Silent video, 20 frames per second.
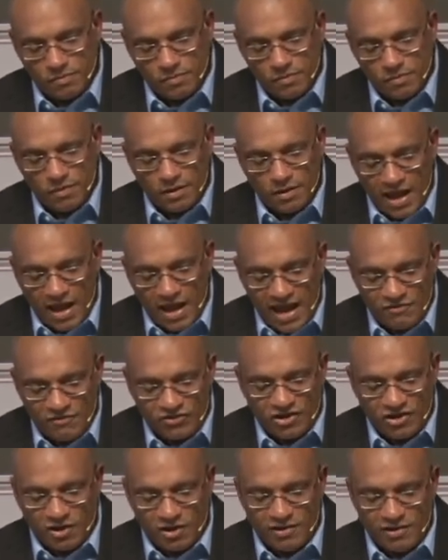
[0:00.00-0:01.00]

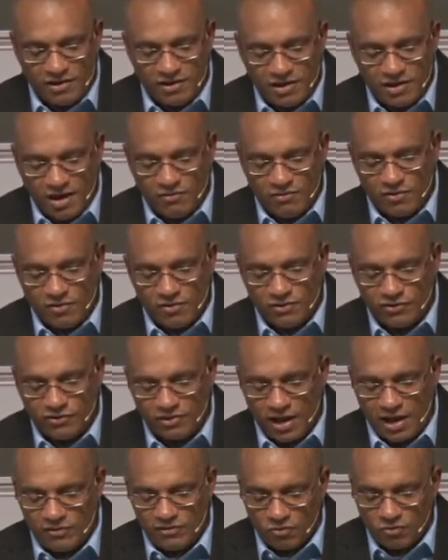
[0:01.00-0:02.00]
adversary, the devil, is
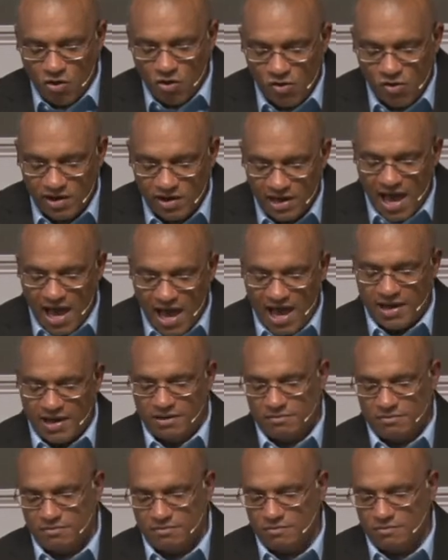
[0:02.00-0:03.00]
as a roaring lion,
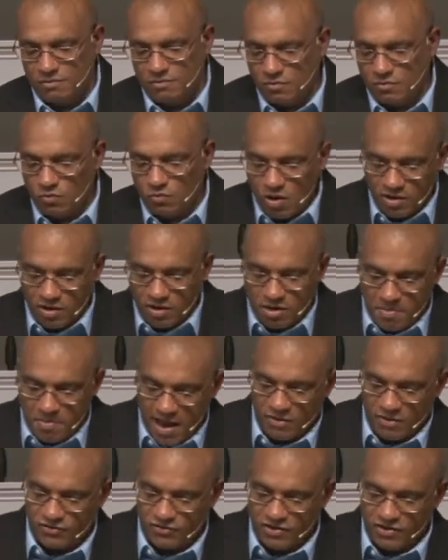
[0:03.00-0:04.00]
walketh
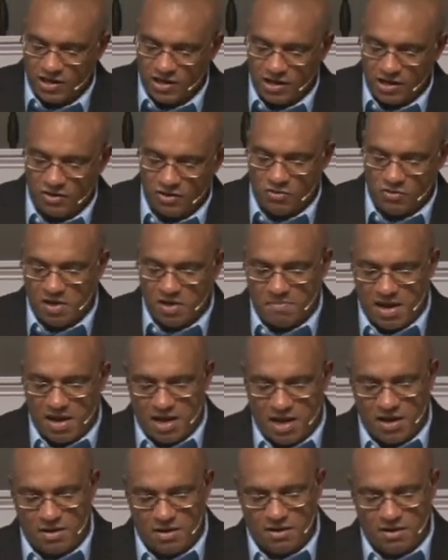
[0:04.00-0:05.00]
about seeking whom he
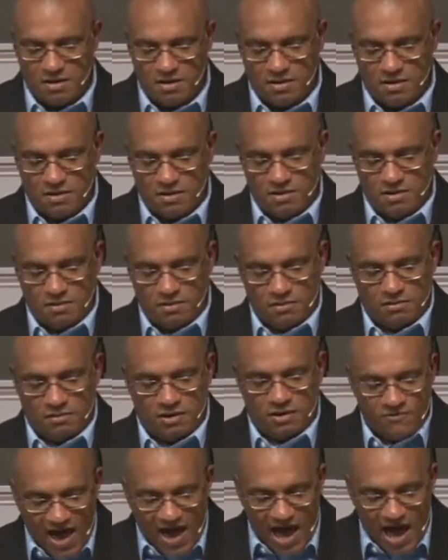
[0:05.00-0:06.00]
may
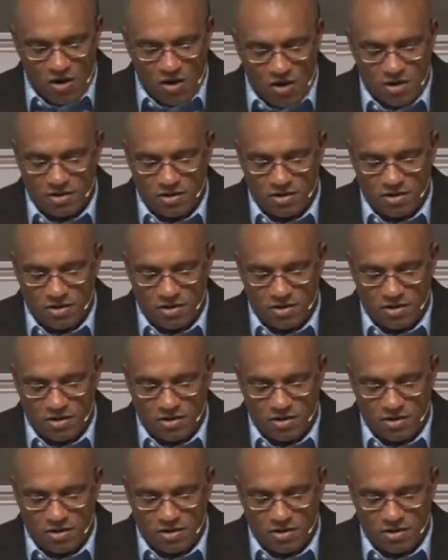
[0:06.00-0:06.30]
devour.